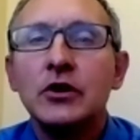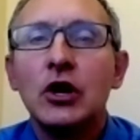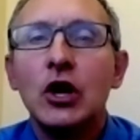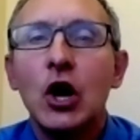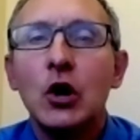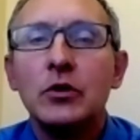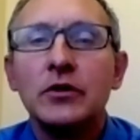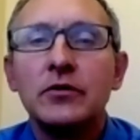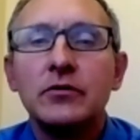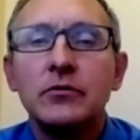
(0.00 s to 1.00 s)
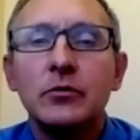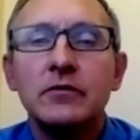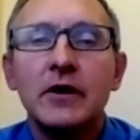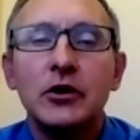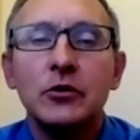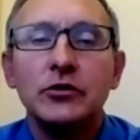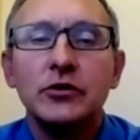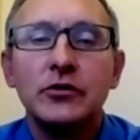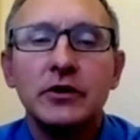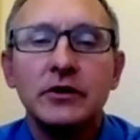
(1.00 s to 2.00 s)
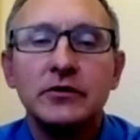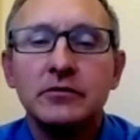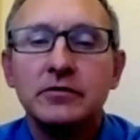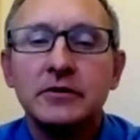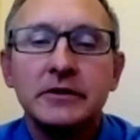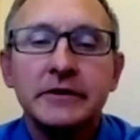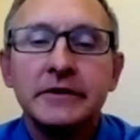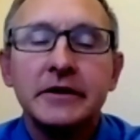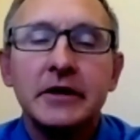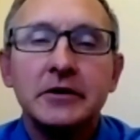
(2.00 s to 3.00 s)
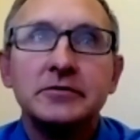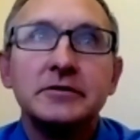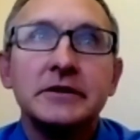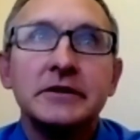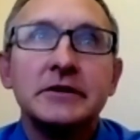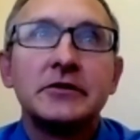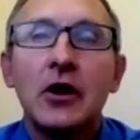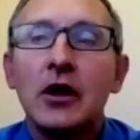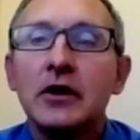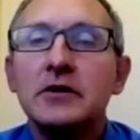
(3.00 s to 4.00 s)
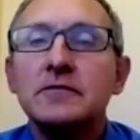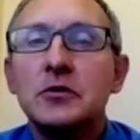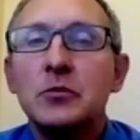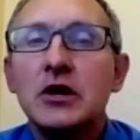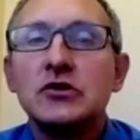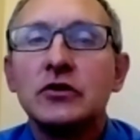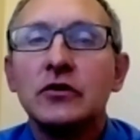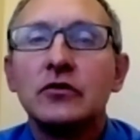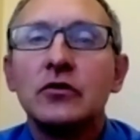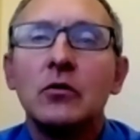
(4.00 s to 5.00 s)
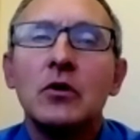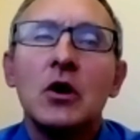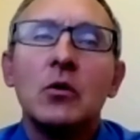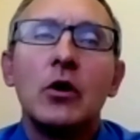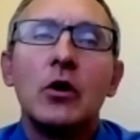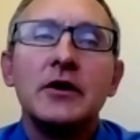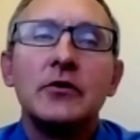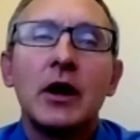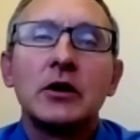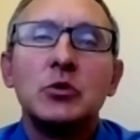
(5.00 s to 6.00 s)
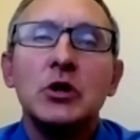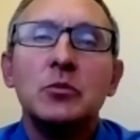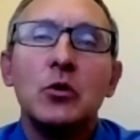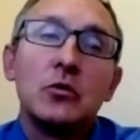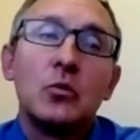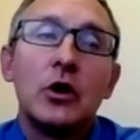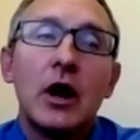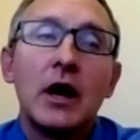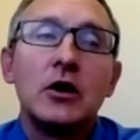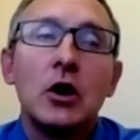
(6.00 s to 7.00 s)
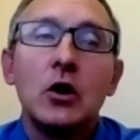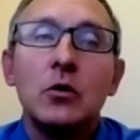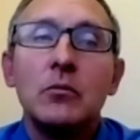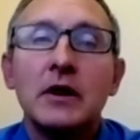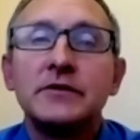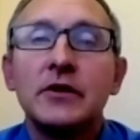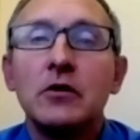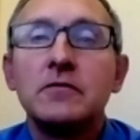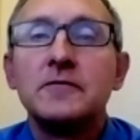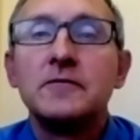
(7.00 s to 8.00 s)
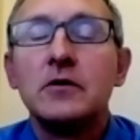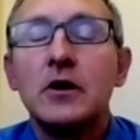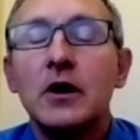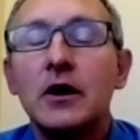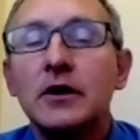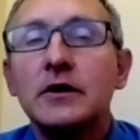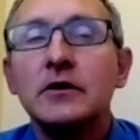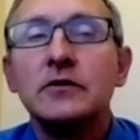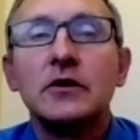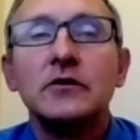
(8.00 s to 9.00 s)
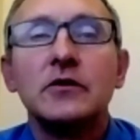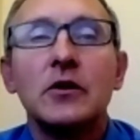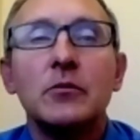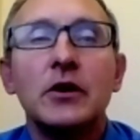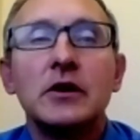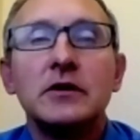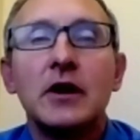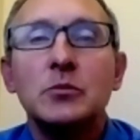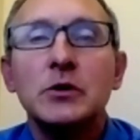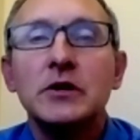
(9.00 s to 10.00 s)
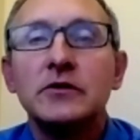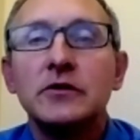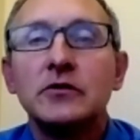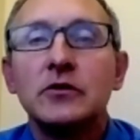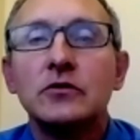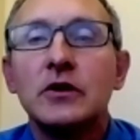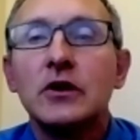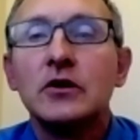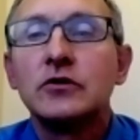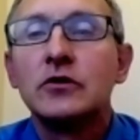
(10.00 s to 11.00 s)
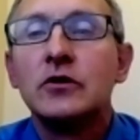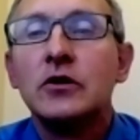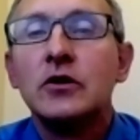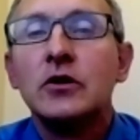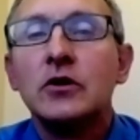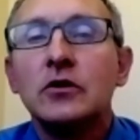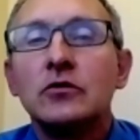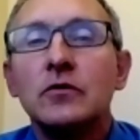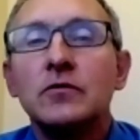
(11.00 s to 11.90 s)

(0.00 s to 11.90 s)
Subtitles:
can go with variable degrees of solid information. So where I direct people and where I go myself is American Diabetes Association. So if